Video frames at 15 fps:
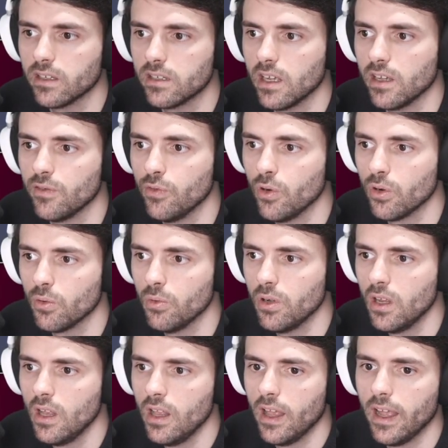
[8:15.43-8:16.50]
take photo,
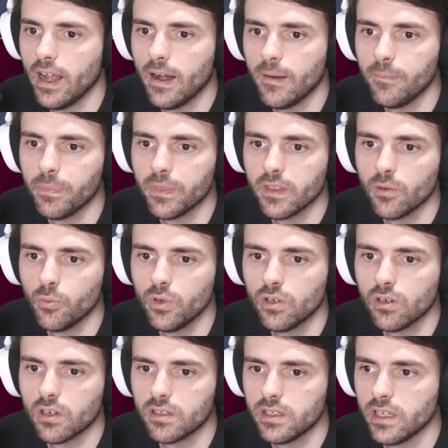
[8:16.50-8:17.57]
and we're
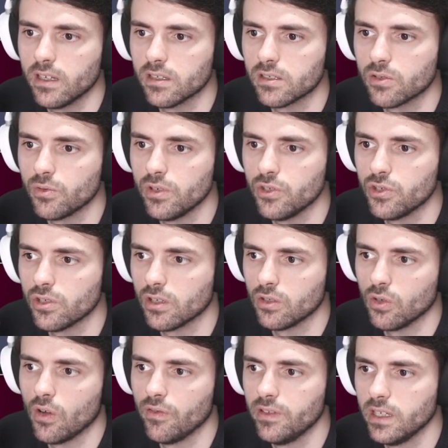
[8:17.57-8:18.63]
going to take a screenshot
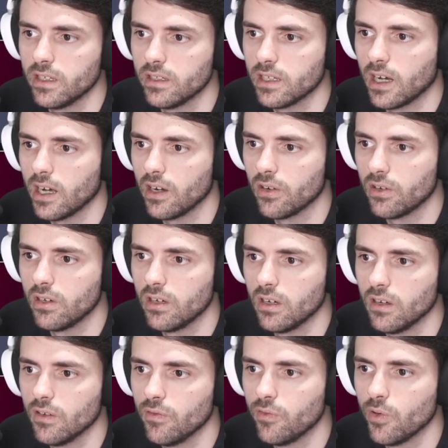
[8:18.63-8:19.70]
of the entire
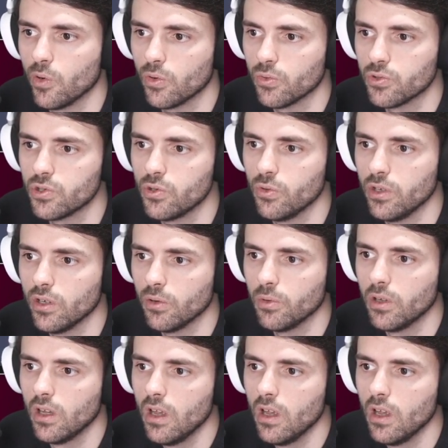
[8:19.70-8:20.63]
Photo Studio.